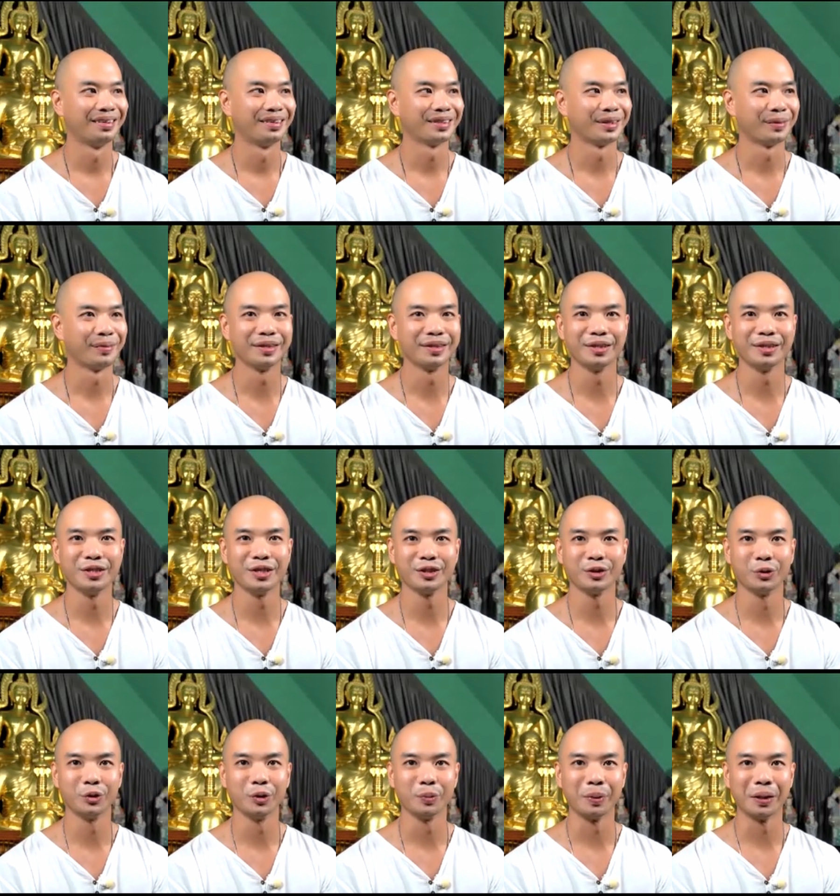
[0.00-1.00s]
Sometimes they just
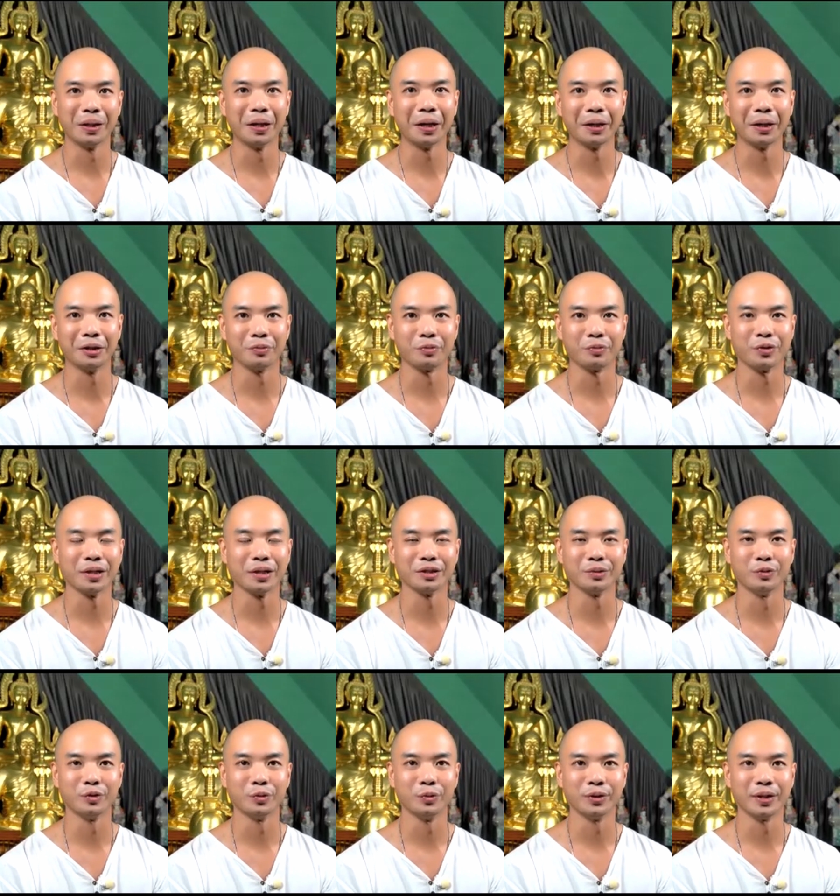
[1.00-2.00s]
don't apply in the
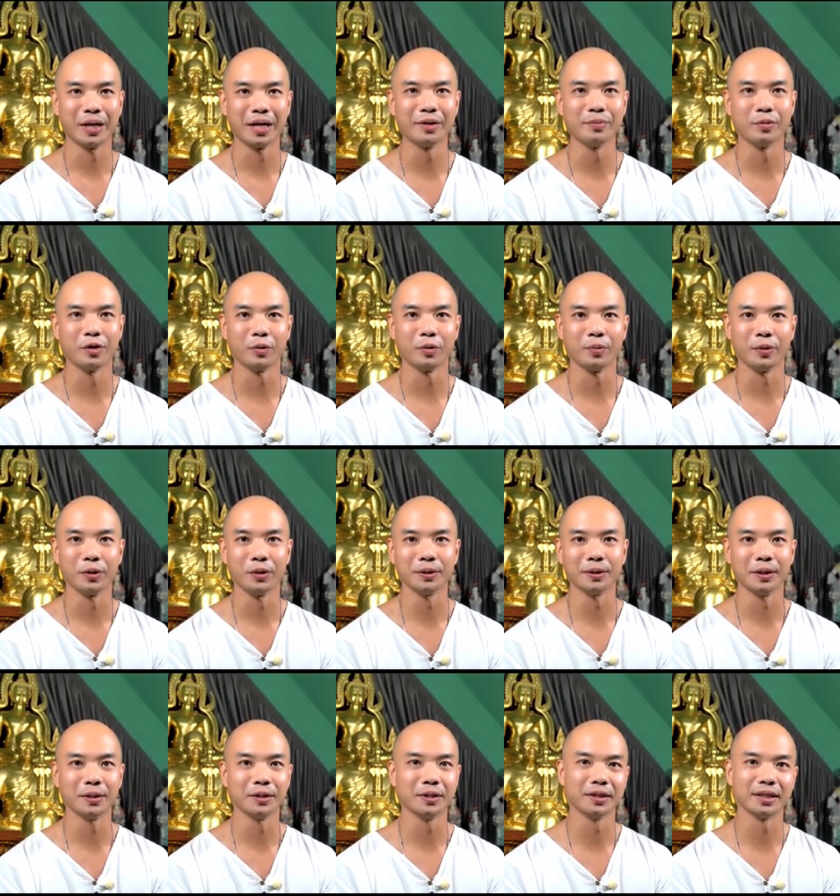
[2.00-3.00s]
present moment anymore
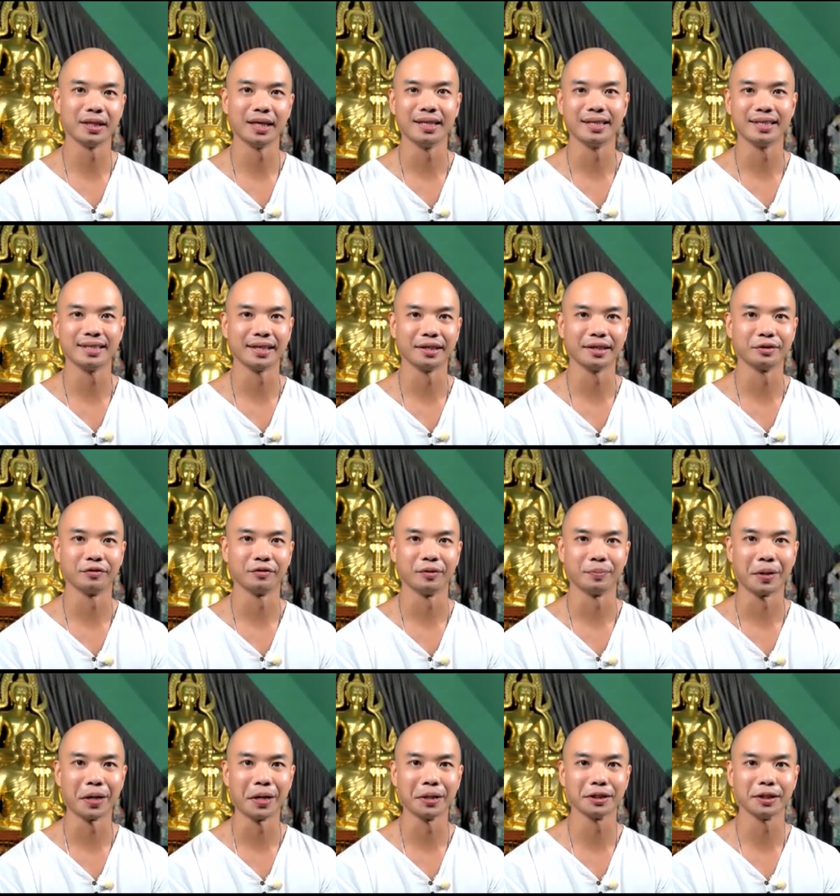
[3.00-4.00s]
because they're just insights of the
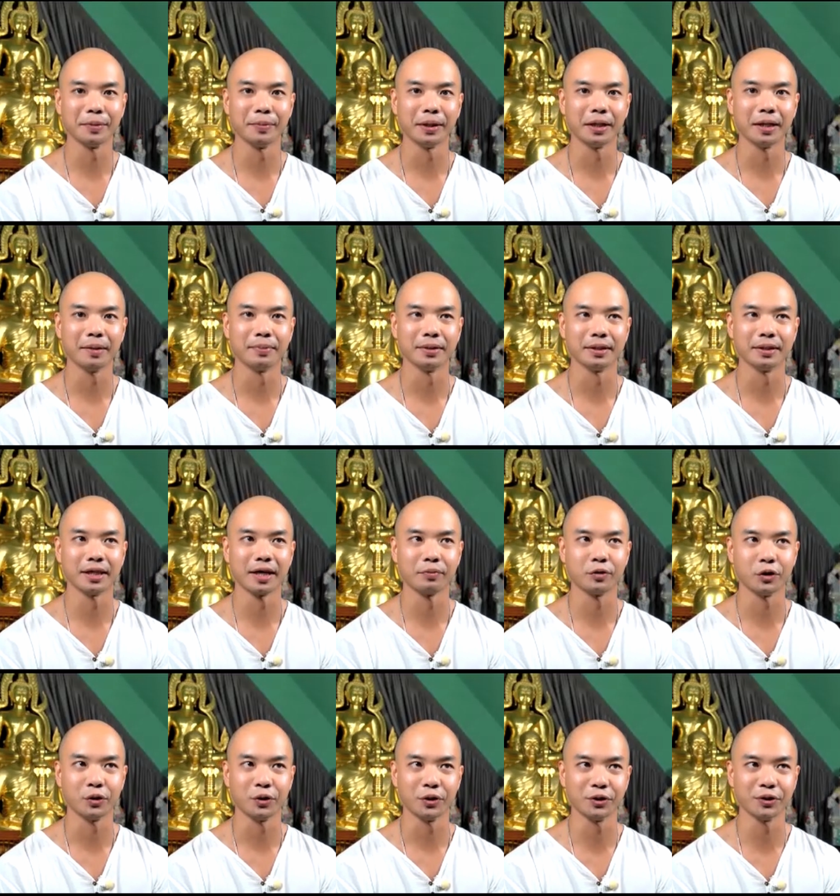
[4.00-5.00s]
past, they become
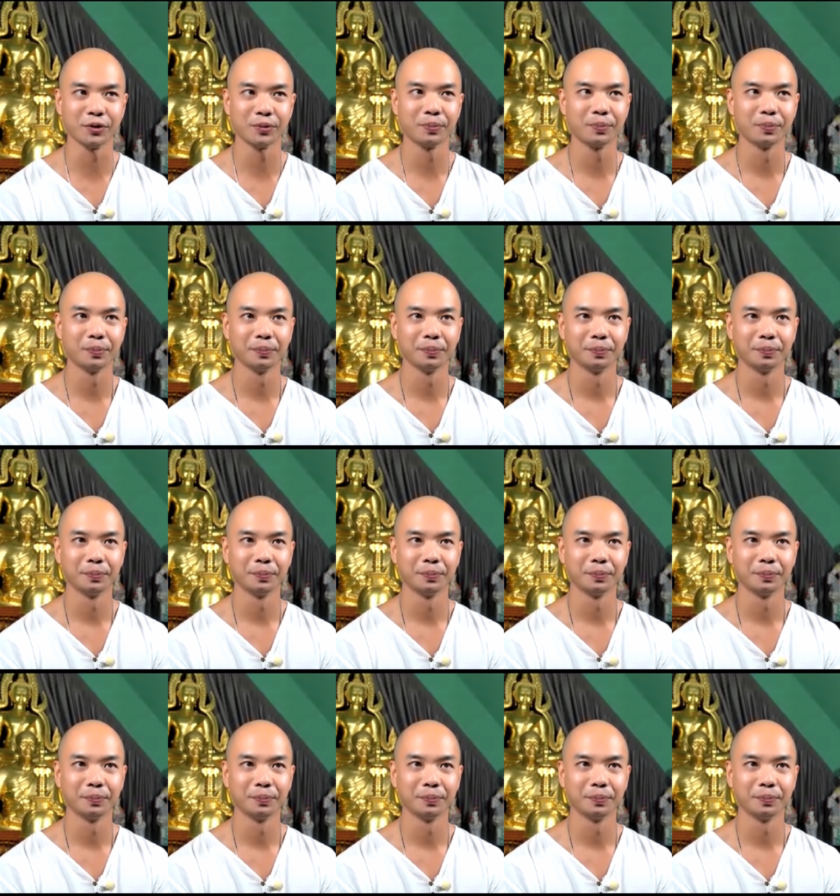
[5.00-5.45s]
perceptions.